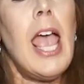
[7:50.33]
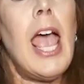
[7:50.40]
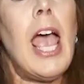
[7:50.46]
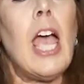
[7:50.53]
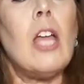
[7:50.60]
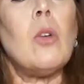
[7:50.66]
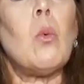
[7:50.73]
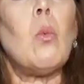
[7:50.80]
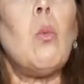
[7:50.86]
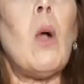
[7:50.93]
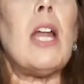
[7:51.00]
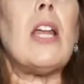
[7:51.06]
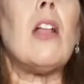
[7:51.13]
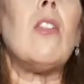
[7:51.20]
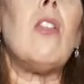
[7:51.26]
And
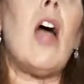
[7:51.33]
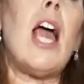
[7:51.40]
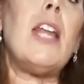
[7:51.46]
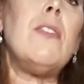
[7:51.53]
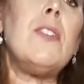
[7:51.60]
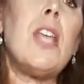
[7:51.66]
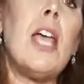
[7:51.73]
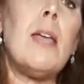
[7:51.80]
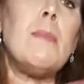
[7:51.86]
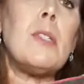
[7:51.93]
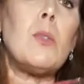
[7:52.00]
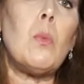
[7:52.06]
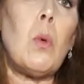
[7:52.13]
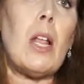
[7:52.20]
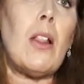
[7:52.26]
what a lot of
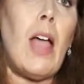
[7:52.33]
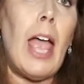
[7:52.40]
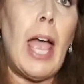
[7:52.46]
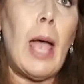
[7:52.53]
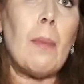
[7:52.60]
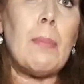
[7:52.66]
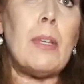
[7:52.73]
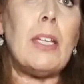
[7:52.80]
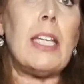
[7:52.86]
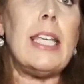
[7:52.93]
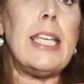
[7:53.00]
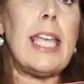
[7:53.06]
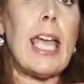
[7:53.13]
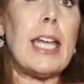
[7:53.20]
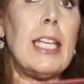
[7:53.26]
times will happen,
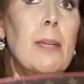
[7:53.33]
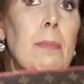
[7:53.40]
getting